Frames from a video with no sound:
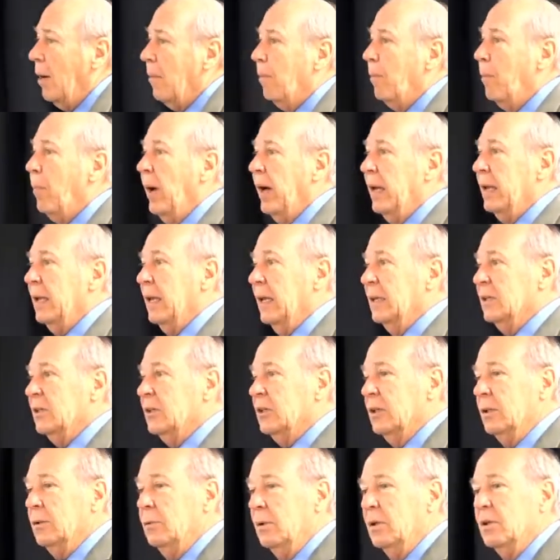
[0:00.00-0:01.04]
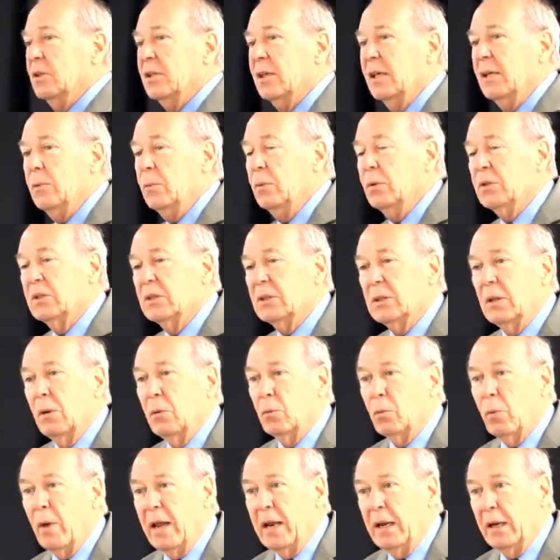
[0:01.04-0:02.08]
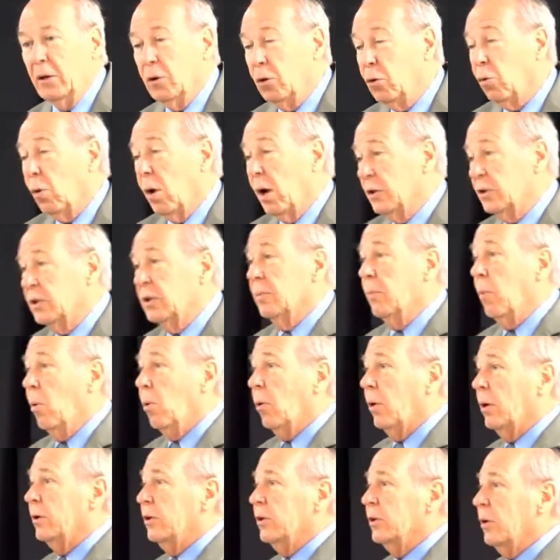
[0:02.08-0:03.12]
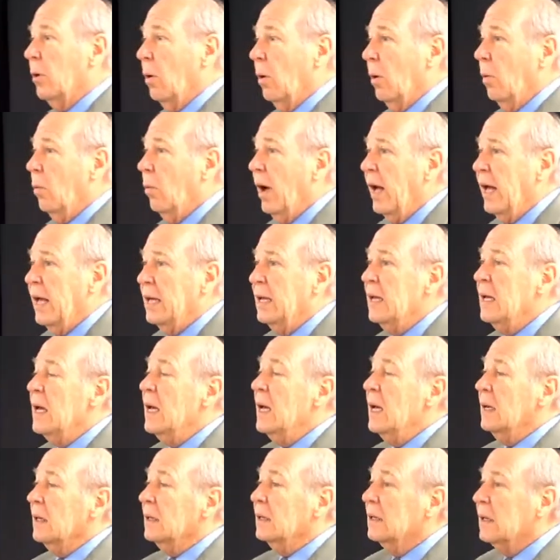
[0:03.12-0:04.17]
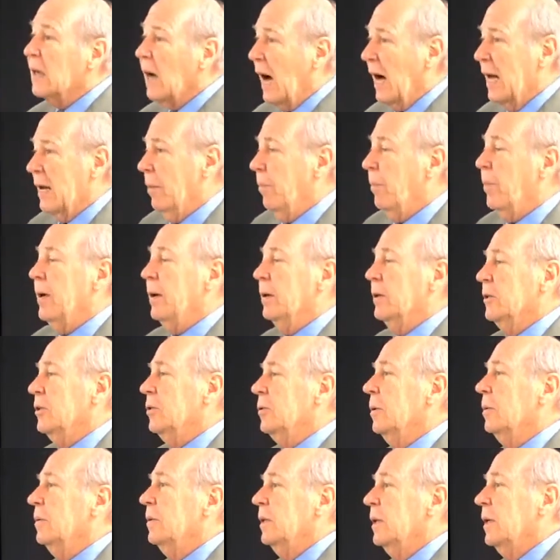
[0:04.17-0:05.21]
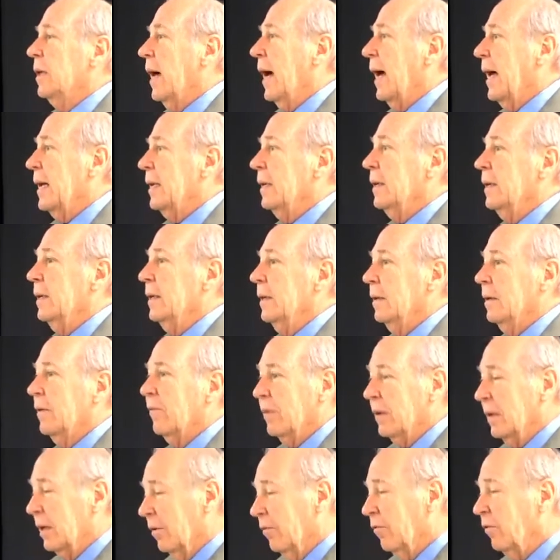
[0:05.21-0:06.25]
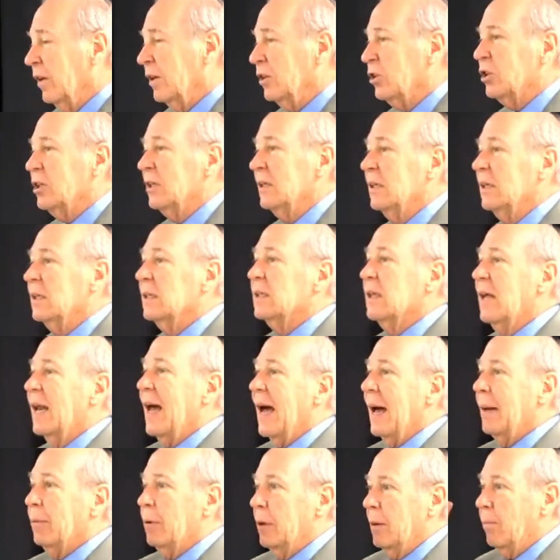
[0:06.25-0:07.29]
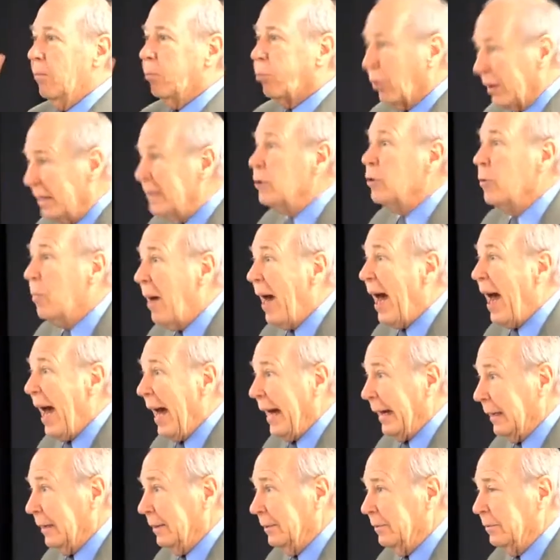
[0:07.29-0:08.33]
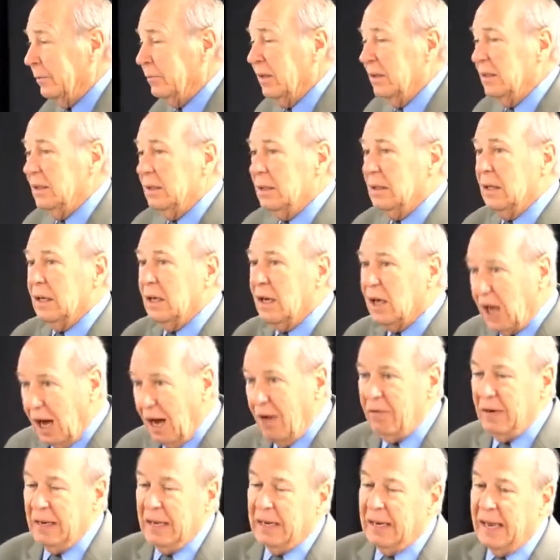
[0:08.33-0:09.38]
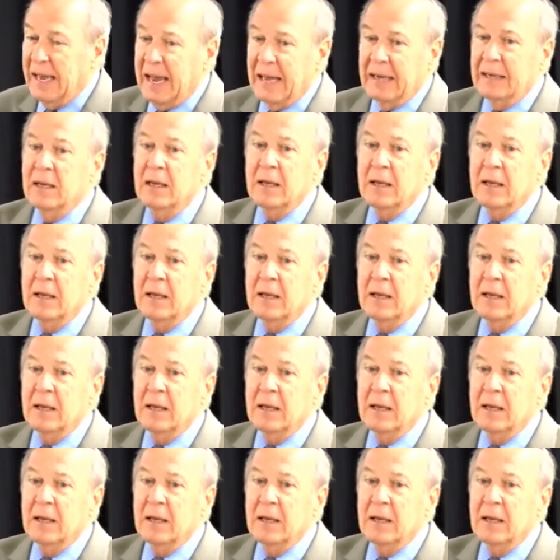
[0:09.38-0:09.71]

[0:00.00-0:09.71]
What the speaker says: But as soon as he was ready to cross the border to go away, God appeared to him in the night in a vision and said, I'm going to bring you back. This is a covenant land.